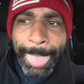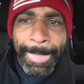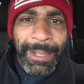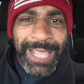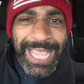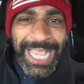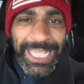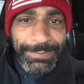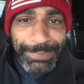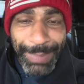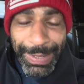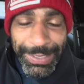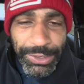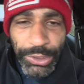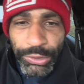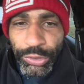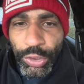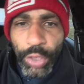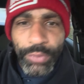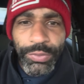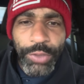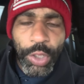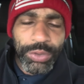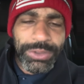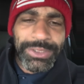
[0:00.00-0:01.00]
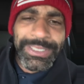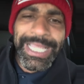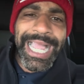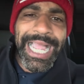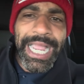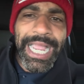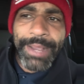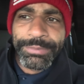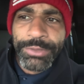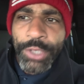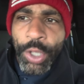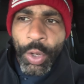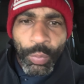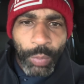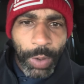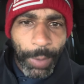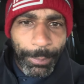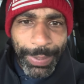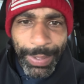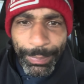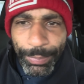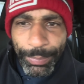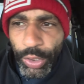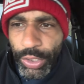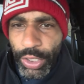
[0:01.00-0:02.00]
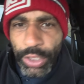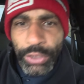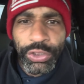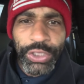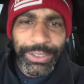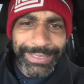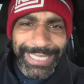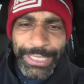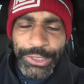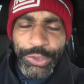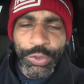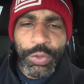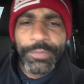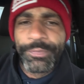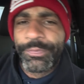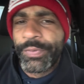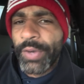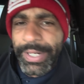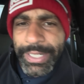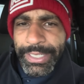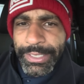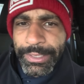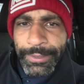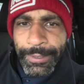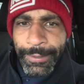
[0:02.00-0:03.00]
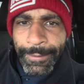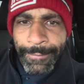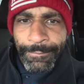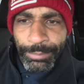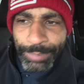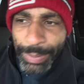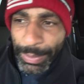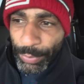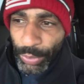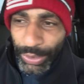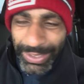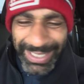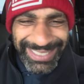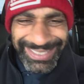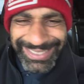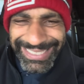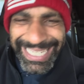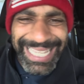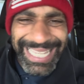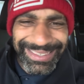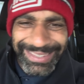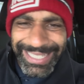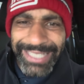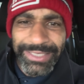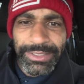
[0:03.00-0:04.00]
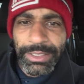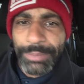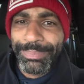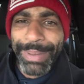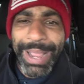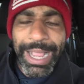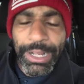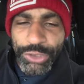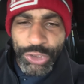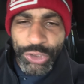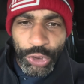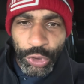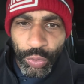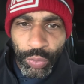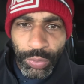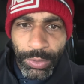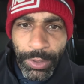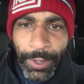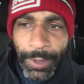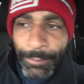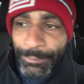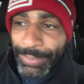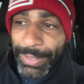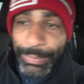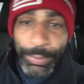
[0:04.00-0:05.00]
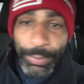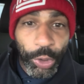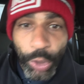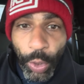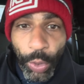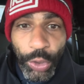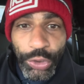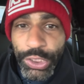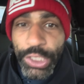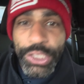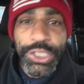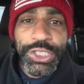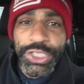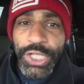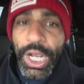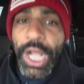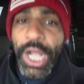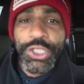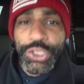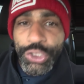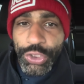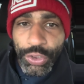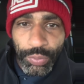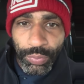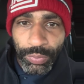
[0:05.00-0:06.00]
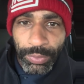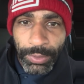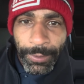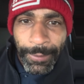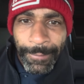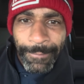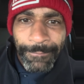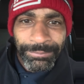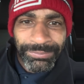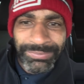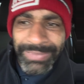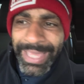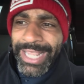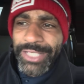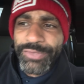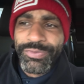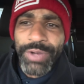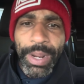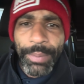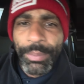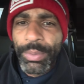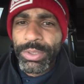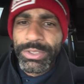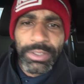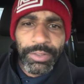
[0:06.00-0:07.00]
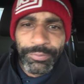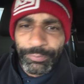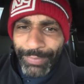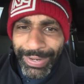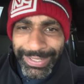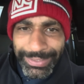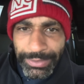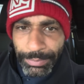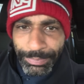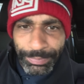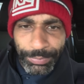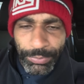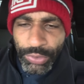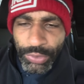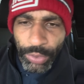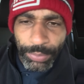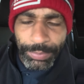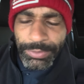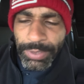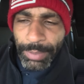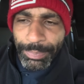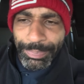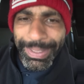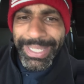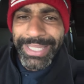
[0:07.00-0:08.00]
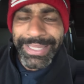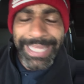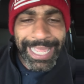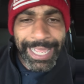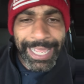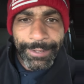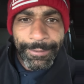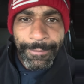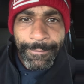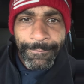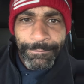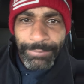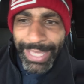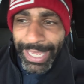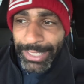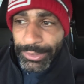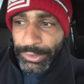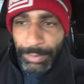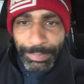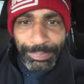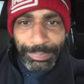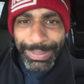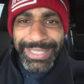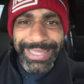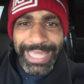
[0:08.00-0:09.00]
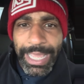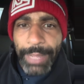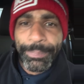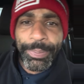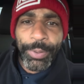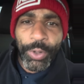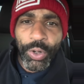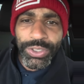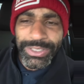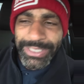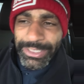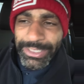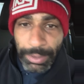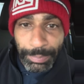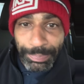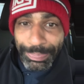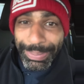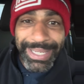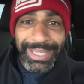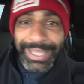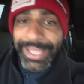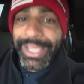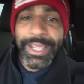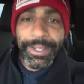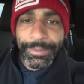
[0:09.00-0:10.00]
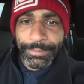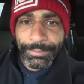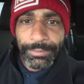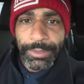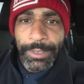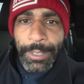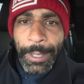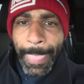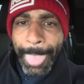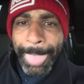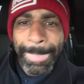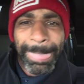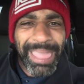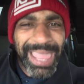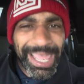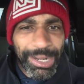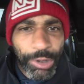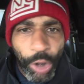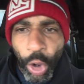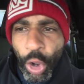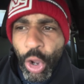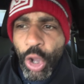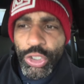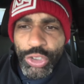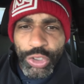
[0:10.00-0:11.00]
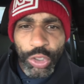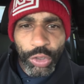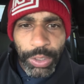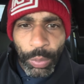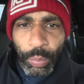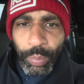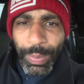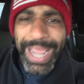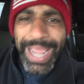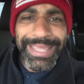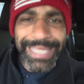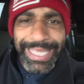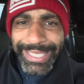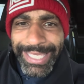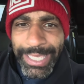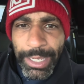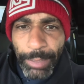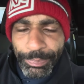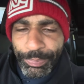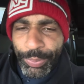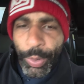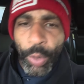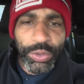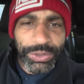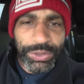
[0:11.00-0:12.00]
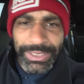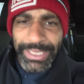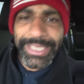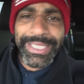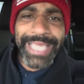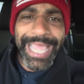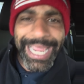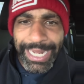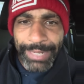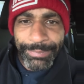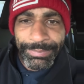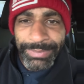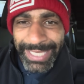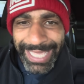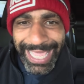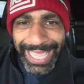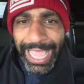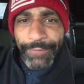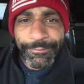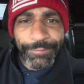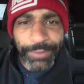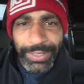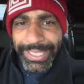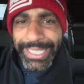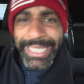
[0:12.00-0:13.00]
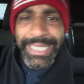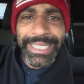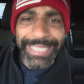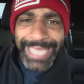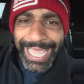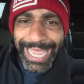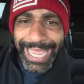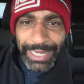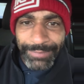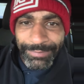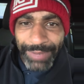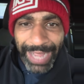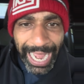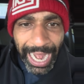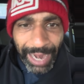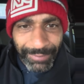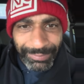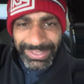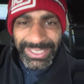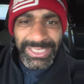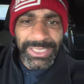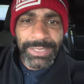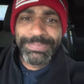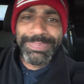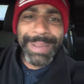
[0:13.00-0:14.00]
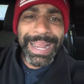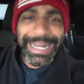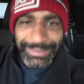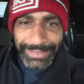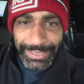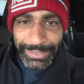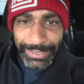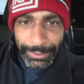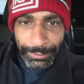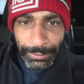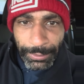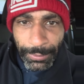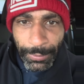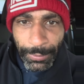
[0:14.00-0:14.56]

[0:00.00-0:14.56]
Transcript: especially during those times where people are going to look at you funny. People are going to say things about you. People are going to judge you. Dennis Rodman wasn't afraid to be that, and to be that person, to be him. And also the way that he approached the game, the effort he gave, I respected it.